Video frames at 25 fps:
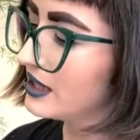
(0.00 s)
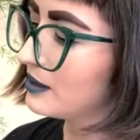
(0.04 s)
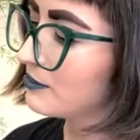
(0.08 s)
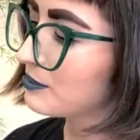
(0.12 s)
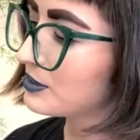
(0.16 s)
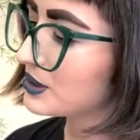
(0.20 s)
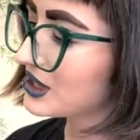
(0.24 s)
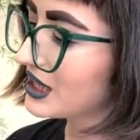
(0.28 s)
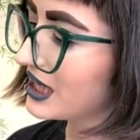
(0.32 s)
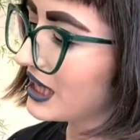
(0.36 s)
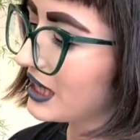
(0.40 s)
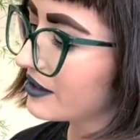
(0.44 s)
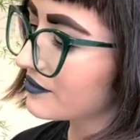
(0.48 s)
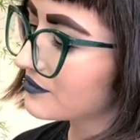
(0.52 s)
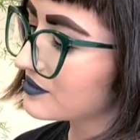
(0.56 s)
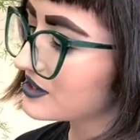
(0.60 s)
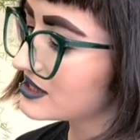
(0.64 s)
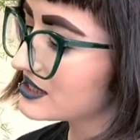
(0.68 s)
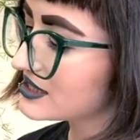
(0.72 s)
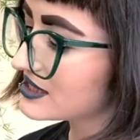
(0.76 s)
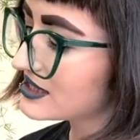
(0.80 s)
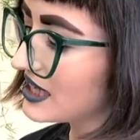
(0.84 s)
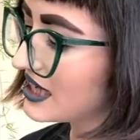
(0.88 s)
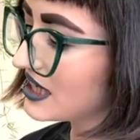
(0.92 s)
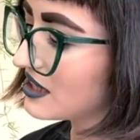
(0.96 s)
but they have the
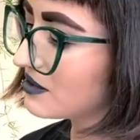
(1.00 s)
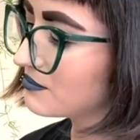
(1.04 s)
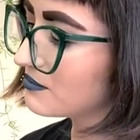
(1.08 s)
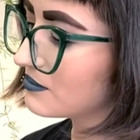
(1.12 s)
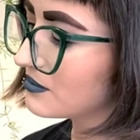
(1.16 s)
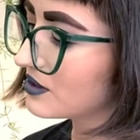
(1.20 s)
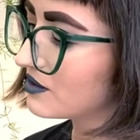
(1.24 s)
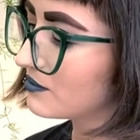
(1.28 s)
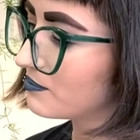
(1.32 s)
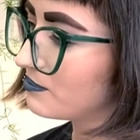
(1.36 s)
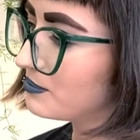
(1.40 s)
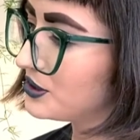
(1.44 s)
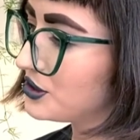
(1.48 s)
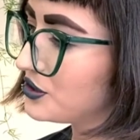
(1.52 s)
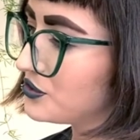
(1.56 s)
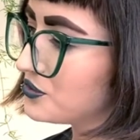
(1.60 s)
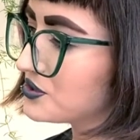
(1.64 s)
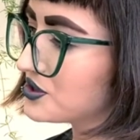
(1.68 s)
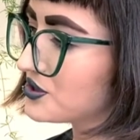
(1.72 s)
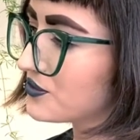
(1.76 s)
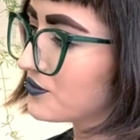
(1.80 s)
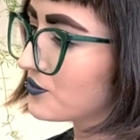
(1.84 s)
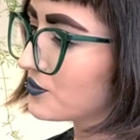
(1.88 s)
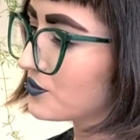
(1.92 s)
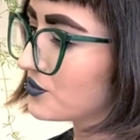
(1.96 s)
same
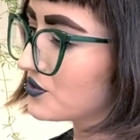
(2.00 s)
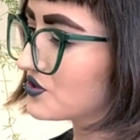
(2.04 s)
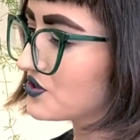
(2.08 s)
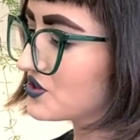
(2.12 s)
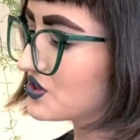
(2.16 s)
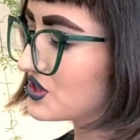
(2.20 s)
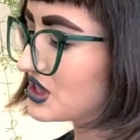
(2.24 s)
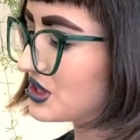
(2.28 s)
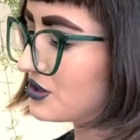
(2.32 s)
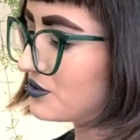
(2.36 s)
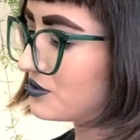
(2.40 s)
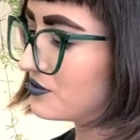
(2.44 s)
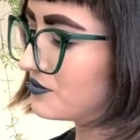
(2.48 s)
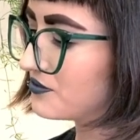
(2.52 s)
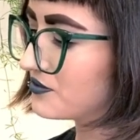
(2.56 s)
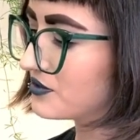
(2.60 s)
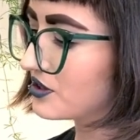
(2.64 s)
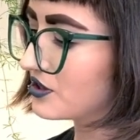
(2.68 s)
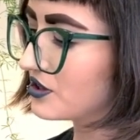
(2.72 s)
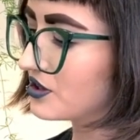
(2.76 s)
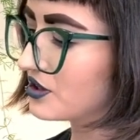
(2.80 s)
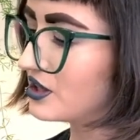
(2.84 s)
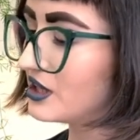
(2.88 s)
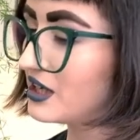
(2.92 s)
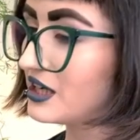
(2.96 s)
beautiful
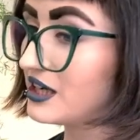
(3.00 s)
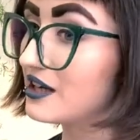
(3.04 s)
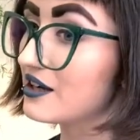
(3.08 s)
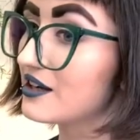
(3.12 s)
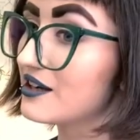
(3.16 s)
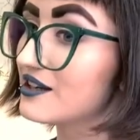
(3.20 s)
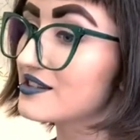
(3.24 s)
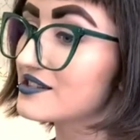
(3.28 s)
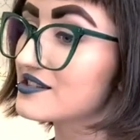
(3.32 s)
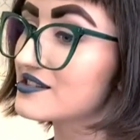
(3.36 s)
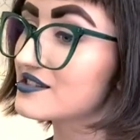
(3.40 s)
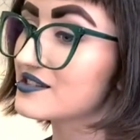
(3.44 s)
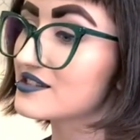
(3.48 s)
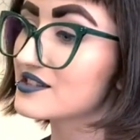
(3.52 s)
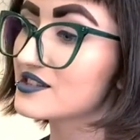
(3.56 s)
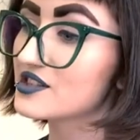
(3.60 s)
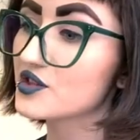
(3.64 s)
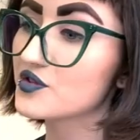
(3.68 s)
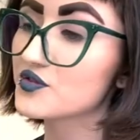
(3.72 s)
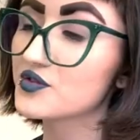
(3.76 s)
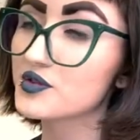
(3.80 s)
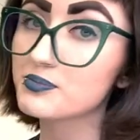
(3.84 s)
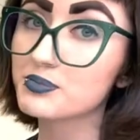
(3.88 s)
silver as the silver